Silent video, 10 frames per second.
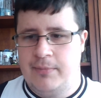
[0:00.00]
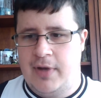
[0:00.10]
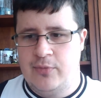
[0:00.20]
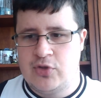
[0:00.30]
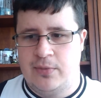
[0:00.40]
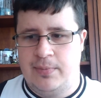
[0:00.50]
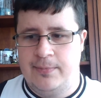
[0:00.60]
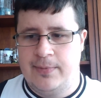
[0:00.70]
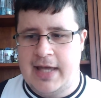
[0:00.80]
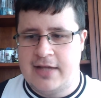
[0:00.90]
of
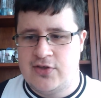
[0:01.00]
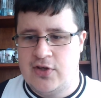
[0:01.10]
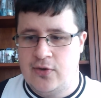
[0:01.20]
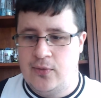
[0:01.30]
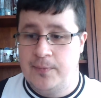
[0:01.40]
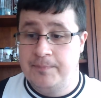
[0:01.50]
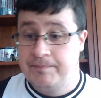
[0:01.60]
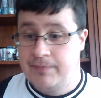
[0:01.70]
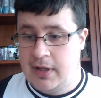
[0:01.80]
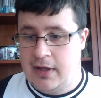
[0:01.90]
mine, which I'll get
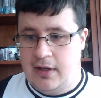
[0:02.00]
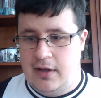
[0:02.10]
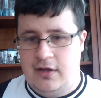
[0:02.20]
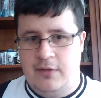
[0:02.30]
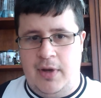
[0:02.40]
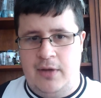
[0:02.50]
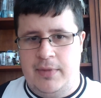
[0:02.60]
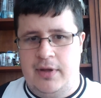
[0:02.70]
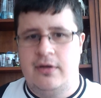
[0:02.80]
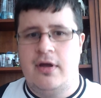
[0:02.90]
to
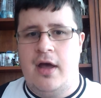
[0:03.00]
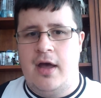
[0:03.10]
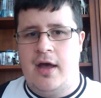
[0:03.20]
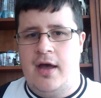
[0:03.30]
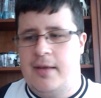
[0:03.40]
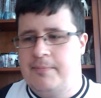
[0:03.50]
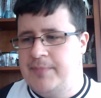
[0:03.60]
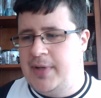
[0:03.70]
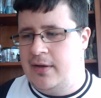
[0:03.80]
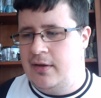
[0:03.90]
in a moment.
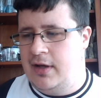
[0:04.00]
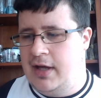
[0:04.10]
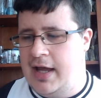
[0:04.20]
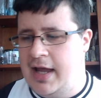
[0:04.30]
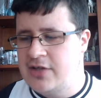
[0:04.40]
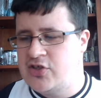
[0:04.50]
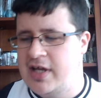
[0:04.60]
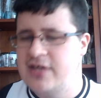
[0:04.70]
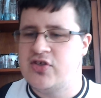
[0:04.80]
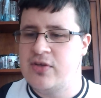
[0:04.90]

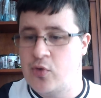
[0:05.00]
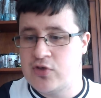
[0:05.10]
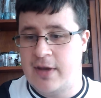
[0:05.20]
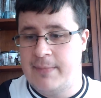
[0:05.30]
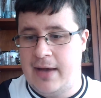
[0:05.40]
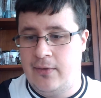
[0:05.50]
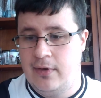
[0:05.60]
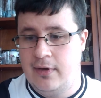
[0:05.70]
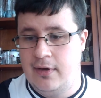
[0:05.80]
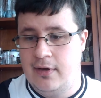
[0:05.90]
Interesting
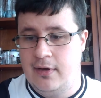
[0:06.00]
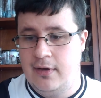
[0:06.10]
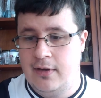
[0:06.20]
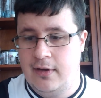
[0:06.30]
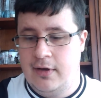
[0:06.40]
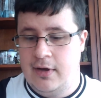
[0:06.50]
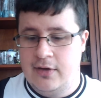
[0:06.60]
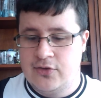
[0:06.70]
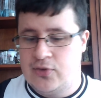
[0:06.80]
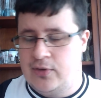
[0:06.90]
what's come out,
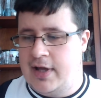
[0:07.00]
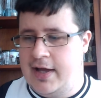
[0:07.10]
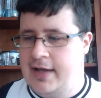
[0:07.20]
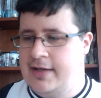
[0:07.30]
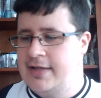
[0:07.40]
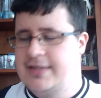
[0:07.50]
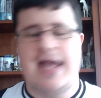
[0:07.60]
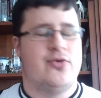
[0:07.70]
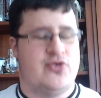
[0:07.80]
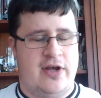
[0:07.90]
sort of
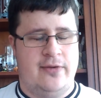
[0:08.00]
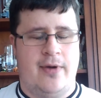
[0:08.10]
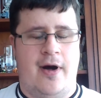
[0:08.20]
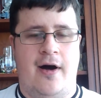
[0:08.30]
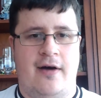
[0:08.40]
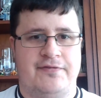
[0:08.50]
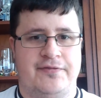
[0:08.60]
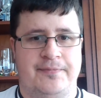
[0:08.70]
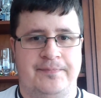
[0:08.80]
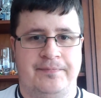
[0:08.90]
like in the day or
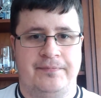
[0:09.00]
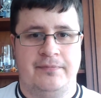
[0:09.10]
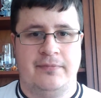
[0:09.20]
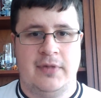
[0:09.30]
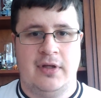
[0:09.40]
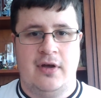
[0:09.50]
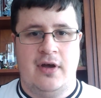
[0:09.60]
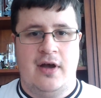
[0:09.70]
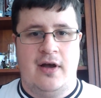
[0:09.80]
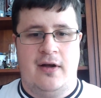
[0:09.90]
so
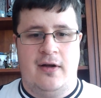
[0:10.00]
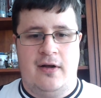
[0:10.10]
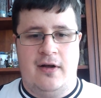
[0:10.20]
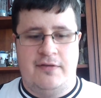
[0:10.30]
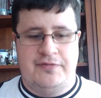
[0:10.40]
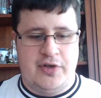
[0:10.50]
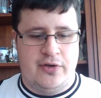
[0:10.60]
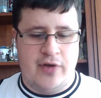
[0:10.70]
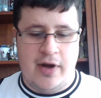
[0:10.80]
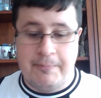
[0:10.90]

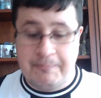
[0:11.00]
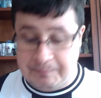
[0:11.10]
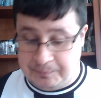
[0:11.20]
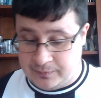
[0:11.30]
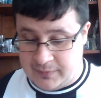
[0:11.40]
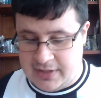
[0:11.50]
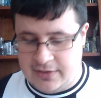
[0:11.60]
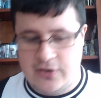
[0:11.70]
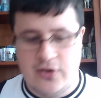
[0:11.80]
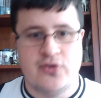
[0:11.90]
after
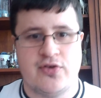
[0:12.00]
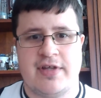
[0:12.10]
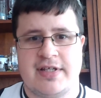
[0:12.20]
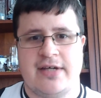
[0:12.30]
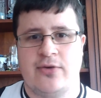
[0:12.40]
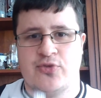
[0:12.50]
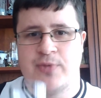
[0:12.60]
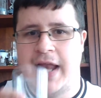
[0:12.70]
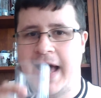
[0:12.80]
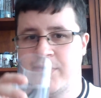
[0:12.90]
the
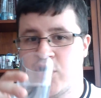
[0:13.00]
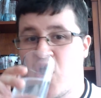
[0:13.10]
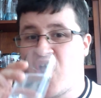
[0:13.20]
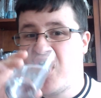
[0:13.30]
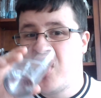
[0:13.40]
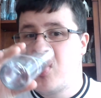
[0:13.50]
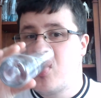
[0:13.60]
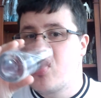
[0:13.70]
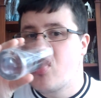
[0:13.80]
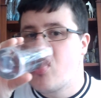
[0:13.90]
news of the deal's
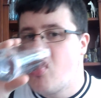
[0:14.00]
collapse,